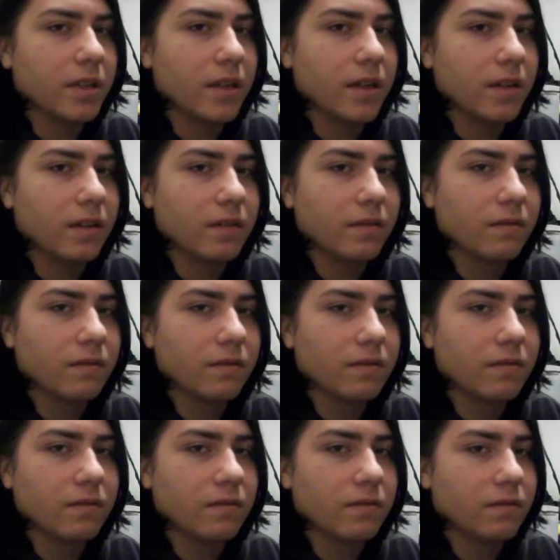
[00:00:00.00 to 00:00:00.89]
Like,
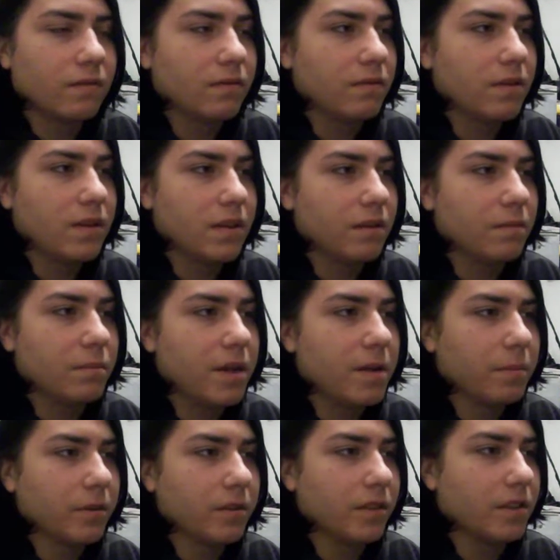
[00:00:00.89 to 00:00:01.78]

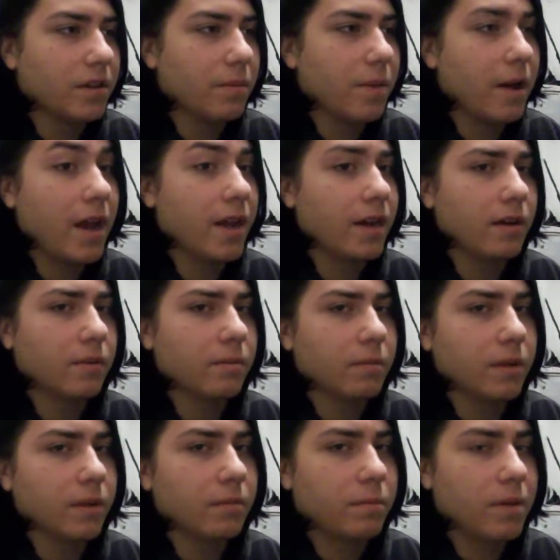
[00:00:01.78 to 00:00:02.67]
people are still buying
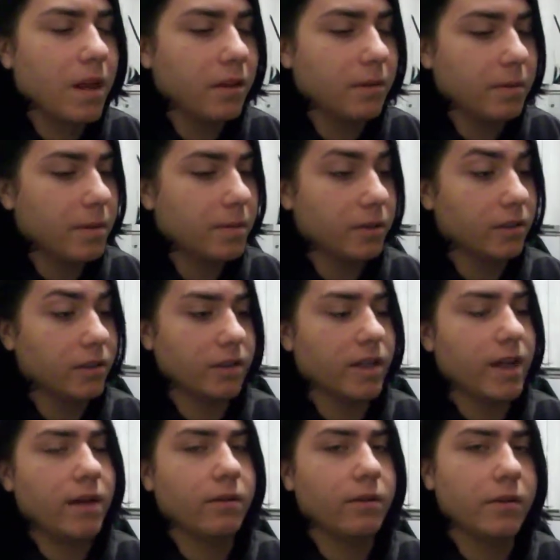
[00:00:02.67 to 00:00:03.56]
them, but other people are just
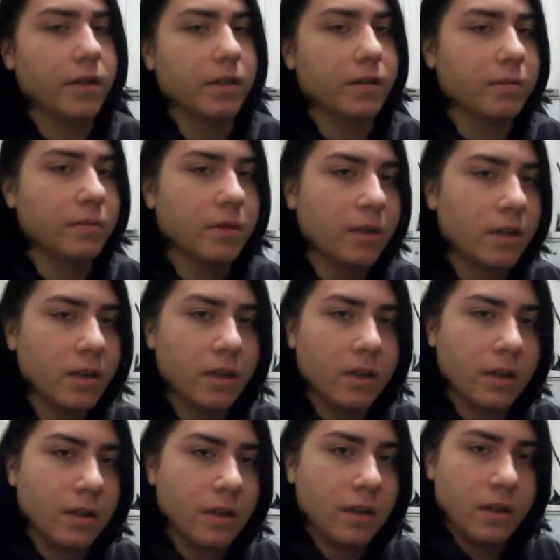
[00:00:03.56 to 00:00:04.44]
downloading them.
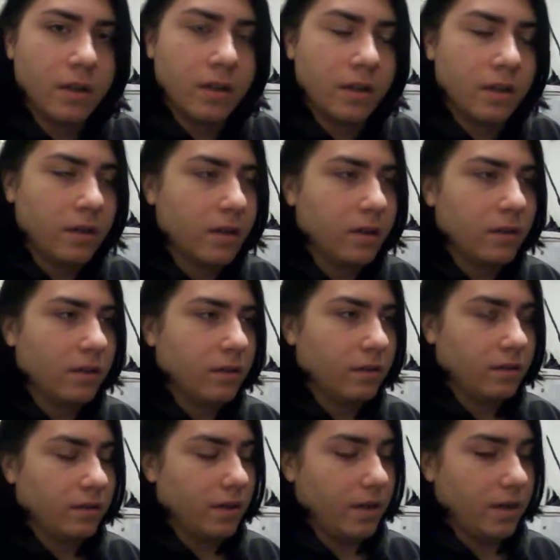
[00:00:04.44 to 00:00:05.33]

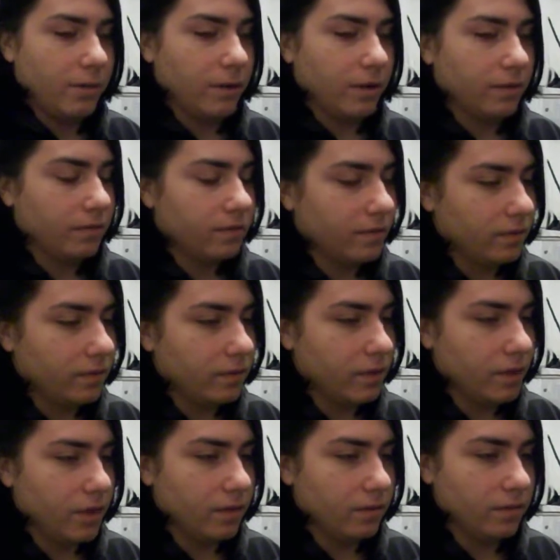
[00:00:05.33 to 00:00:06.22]
Anyway,
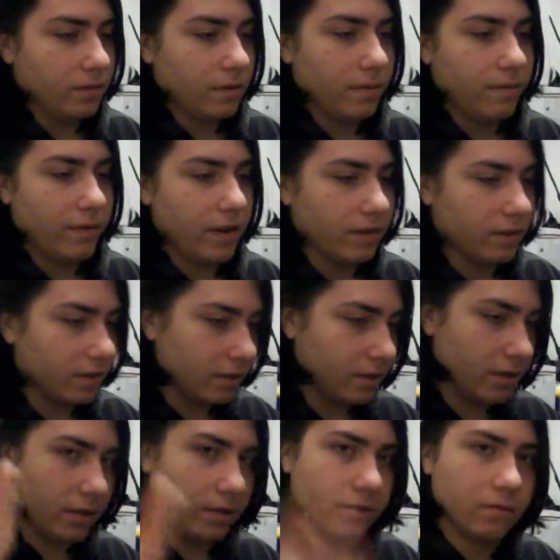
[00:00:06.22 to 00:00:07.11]
I'm
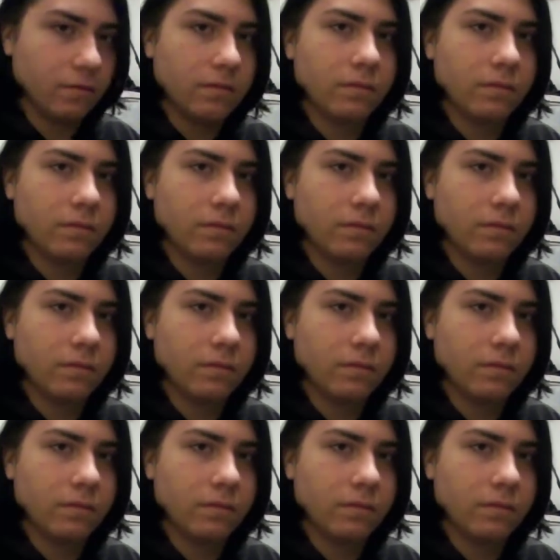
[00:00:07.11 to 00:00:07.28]
Bane13.